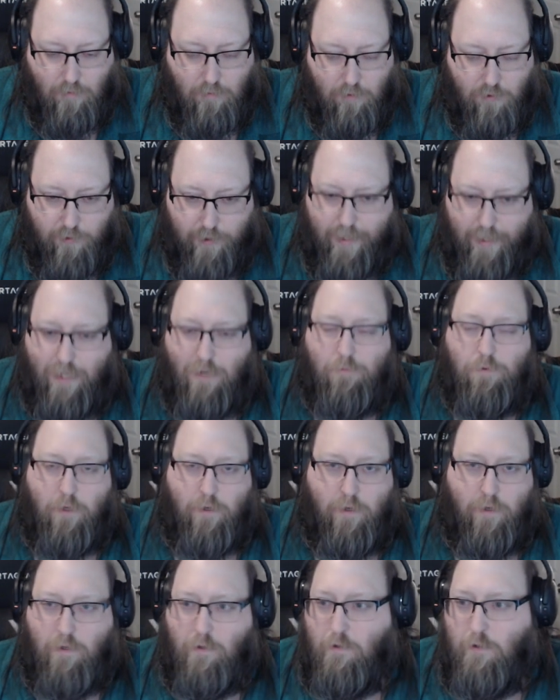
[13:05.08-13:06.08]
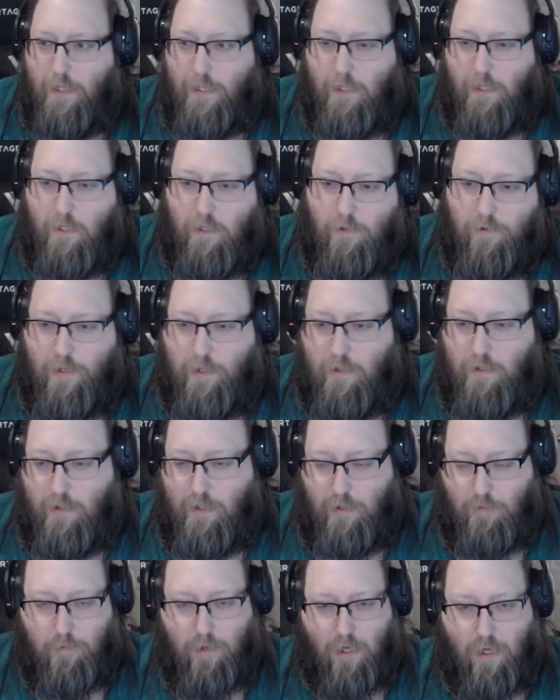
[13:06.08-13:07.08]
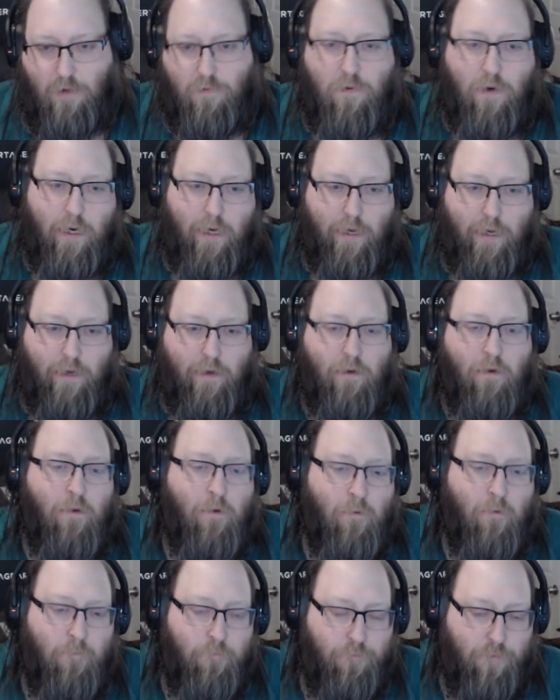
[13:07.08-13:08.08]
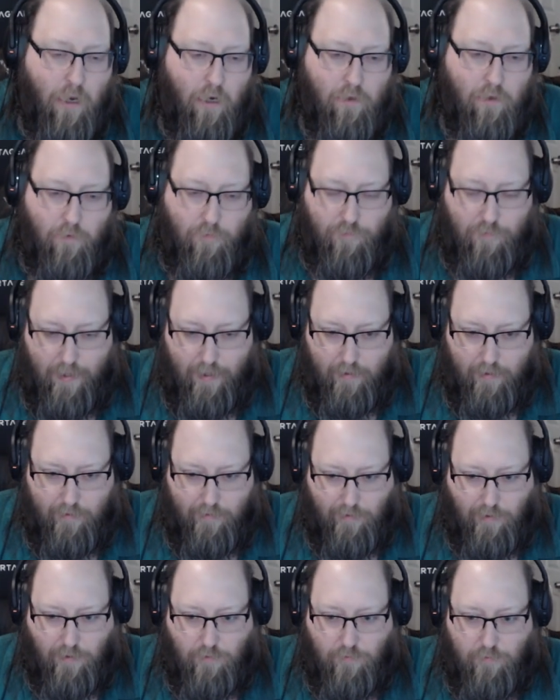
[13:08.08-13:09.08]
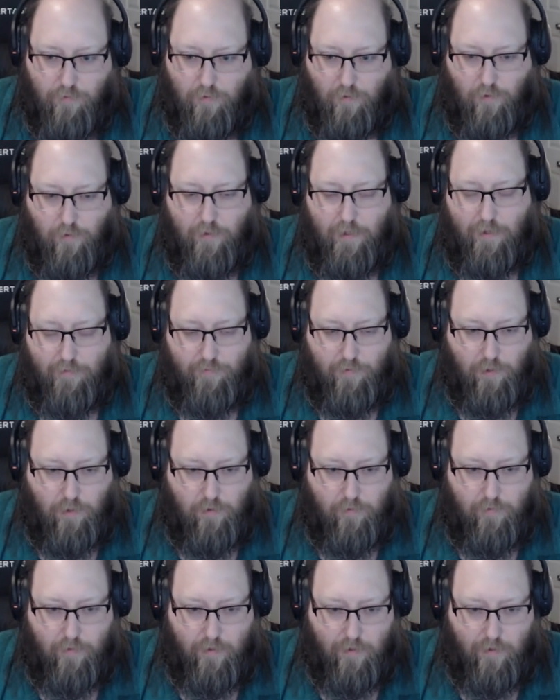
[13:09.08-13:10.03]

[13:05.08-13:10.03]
creating a plugin. You have to go in and modify other files, or you have to go in